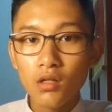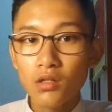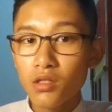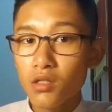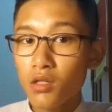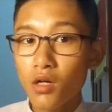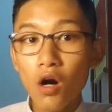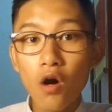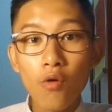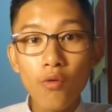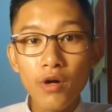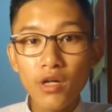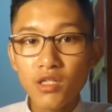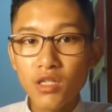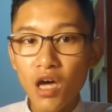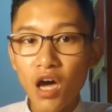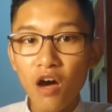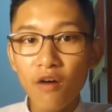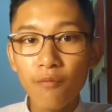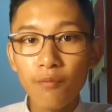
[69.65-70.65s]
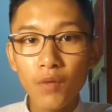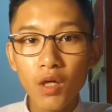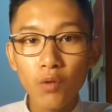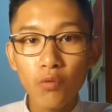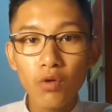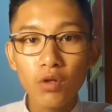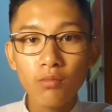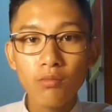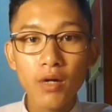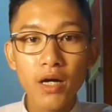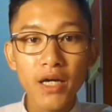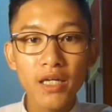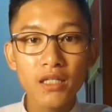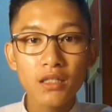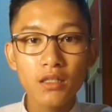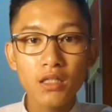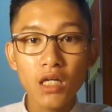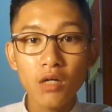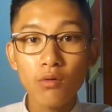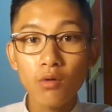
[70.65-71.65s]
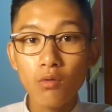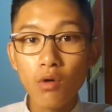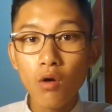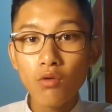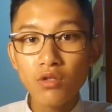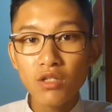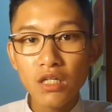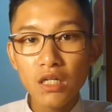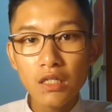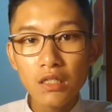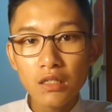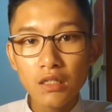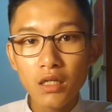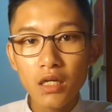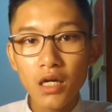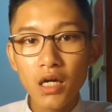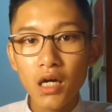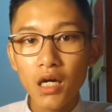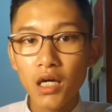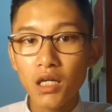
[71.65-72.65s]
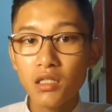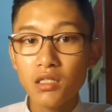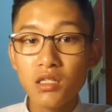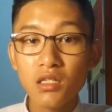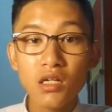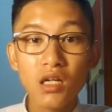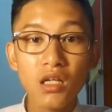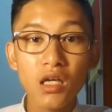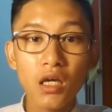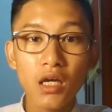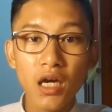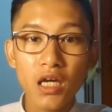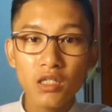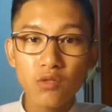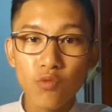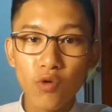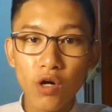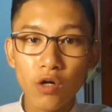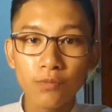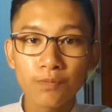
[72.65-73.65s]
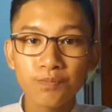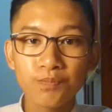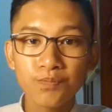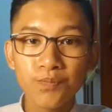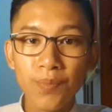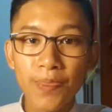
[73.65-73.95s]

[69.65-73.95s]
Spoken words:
She always helped me with my daily routines and studying as well.